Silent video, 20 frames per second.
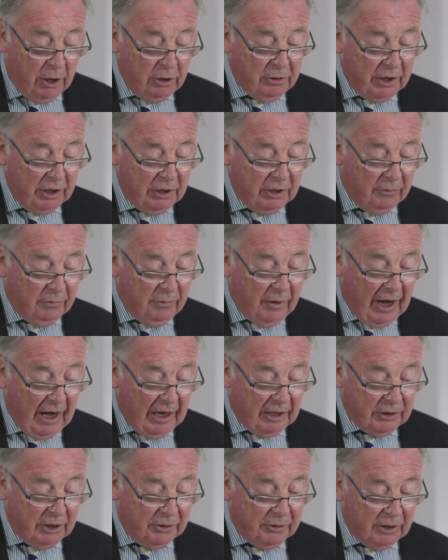quoting the
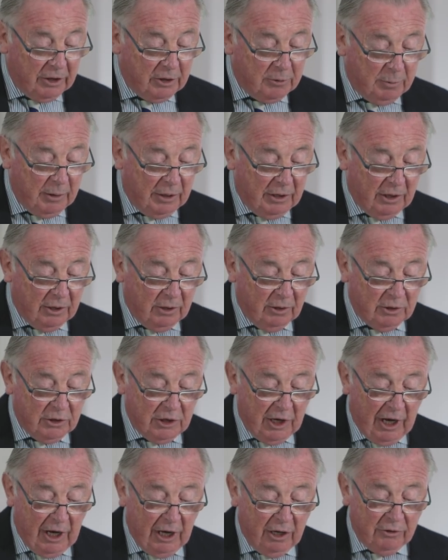fact that there's been
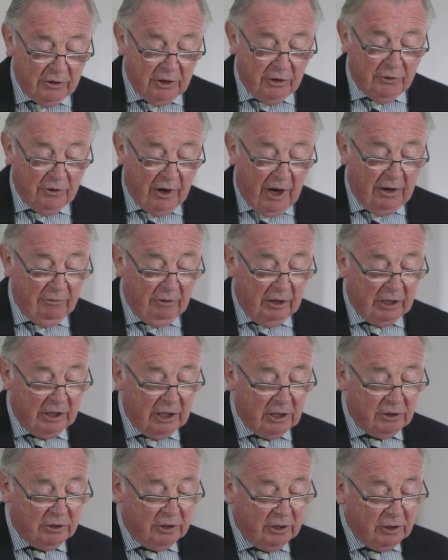little change in
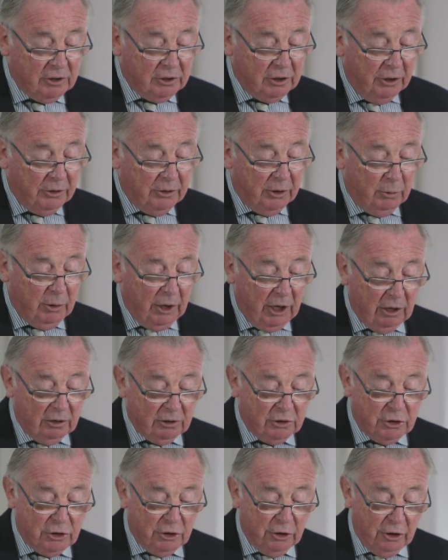driving distance on the
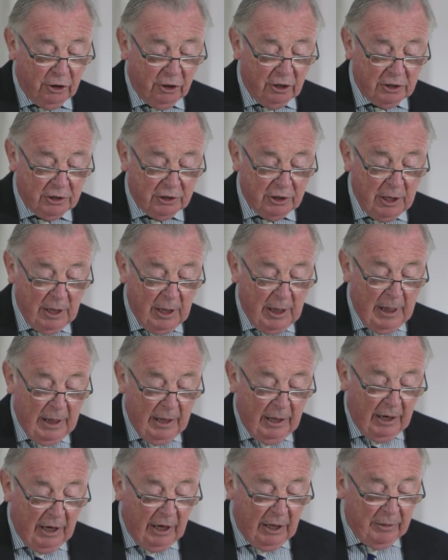world's tours
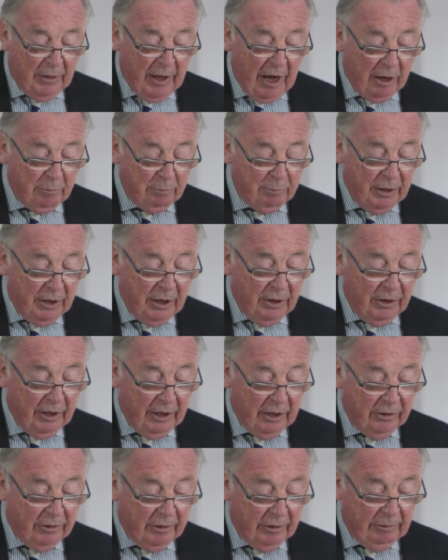in that
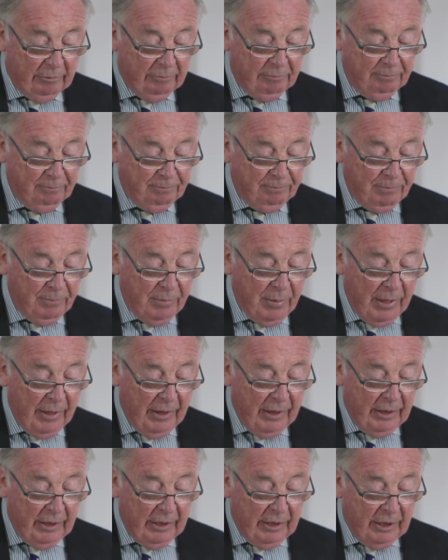period.
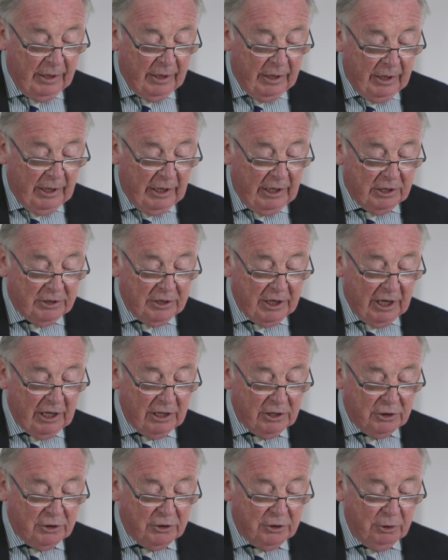He
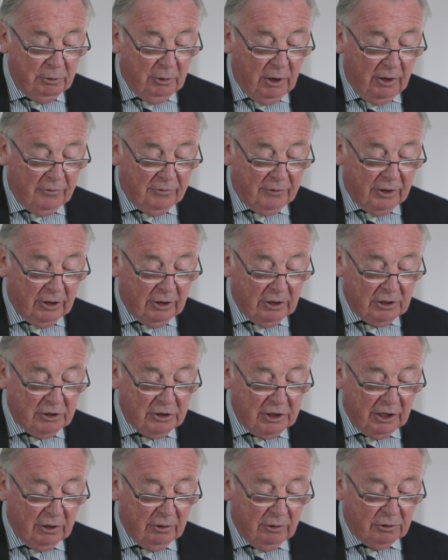says too
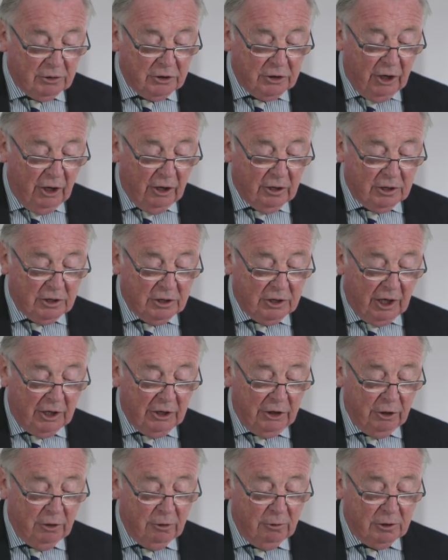often single
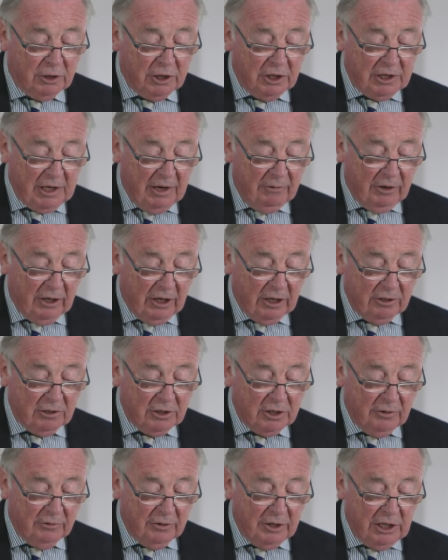shots are used as
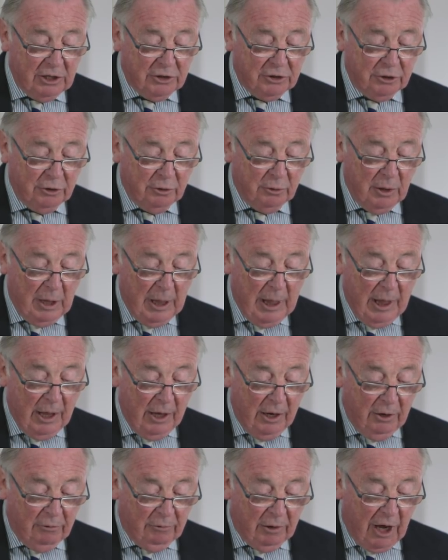evidence of an issue
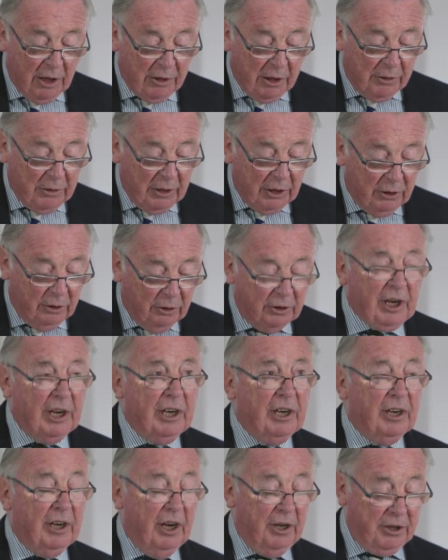rather than
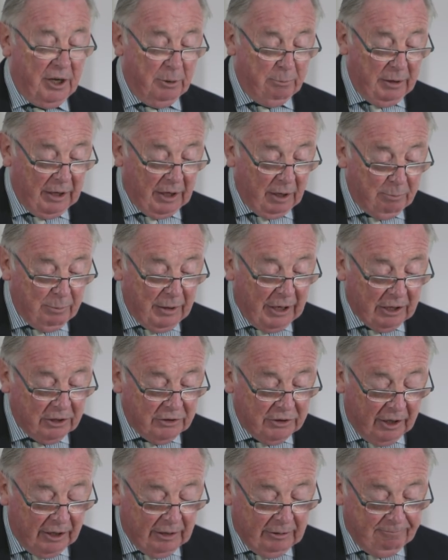looking at the bigger
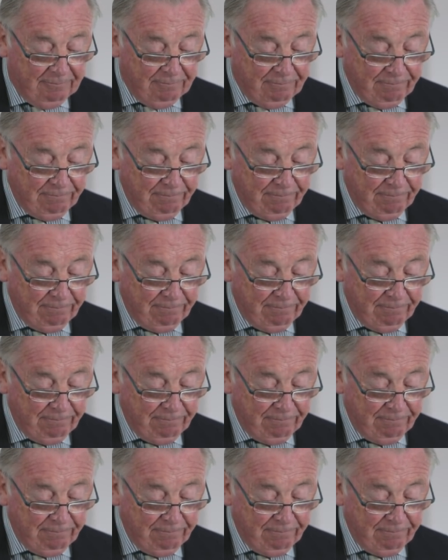picture.